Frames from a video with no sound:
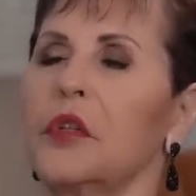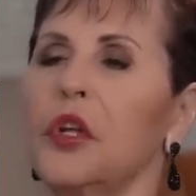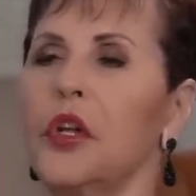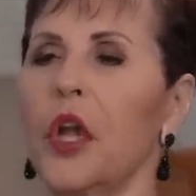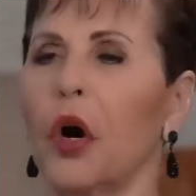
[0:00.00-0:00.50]

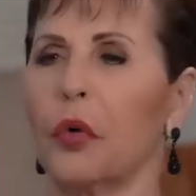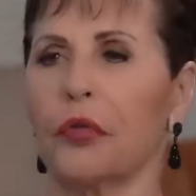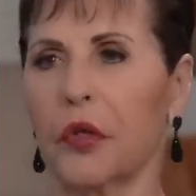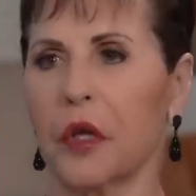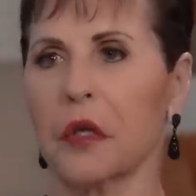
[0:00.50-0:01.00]
know
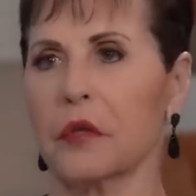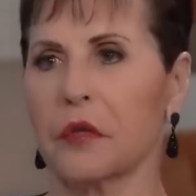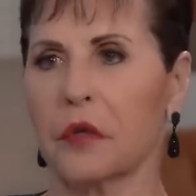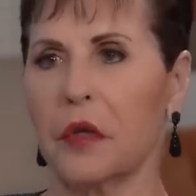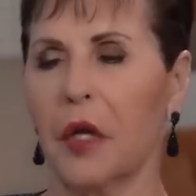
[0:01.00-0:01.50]

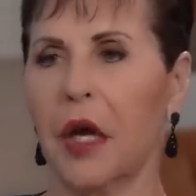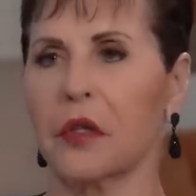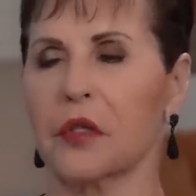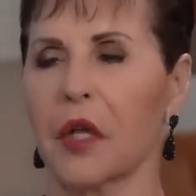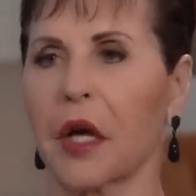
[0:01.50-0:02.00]
things, not
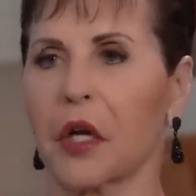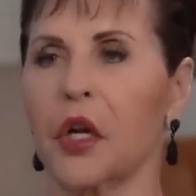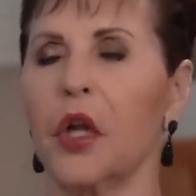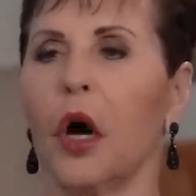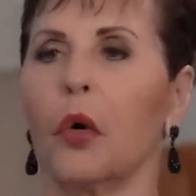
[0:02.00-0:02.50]
just like
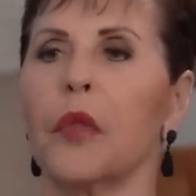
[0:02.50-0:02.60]
know